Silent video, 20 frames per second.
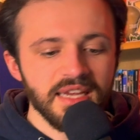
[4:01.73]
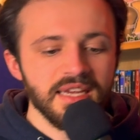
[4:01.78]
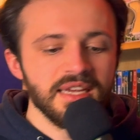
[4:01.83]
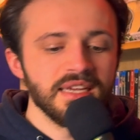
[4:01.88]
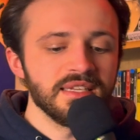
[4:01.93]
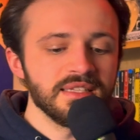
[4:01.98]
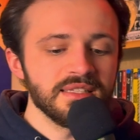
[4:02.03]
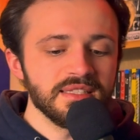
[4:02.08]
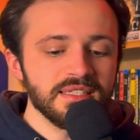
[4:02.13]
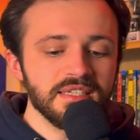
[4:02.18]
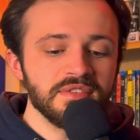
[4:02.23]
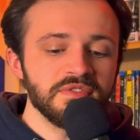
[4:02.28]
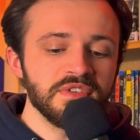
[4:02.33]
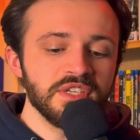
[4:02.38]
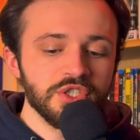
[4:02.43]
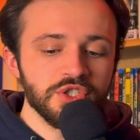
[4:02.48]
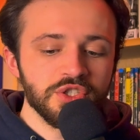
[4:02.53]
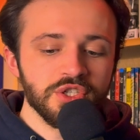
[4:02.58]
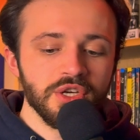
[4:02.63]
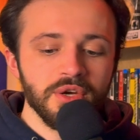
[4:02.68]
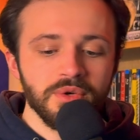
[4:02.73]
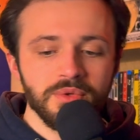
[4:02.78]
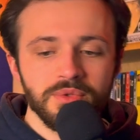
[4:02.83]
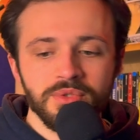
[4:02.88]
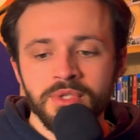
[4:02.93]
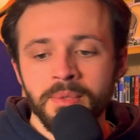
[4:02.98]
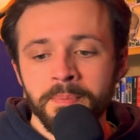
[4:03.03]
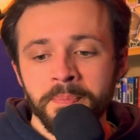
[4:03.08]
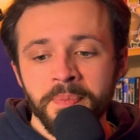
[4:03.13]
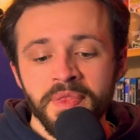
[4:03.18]
and TV
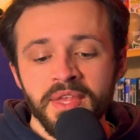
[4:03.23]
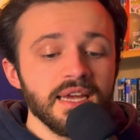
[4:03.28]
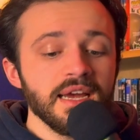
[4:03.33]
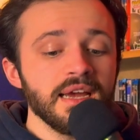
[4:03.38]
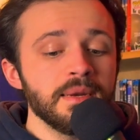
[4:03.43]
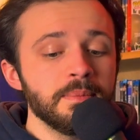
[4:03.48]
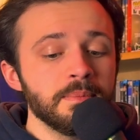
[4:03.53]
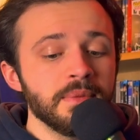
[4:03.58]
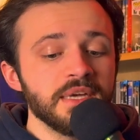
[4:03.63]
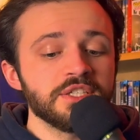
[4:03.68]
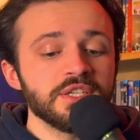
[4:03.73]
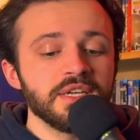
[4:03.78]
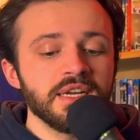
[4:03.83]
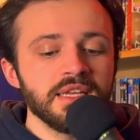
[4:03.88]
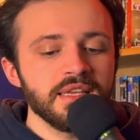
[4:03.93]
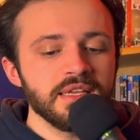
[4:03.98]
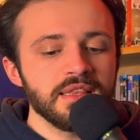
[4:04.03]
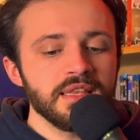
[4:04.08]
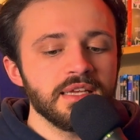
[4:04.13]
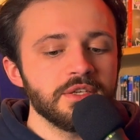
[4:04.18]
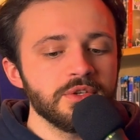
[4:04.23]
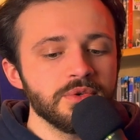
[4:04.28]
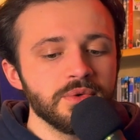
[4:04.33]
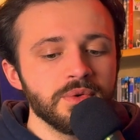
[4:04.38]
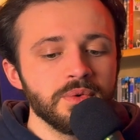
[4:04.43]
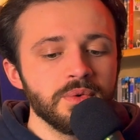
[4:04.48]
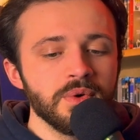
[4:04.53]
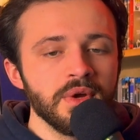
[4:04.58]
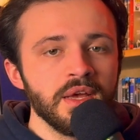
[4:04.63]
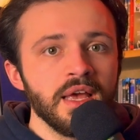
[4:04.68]
shows. Like I had mentioned, I think they
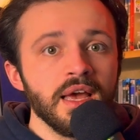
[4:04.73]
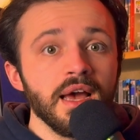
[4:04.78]
do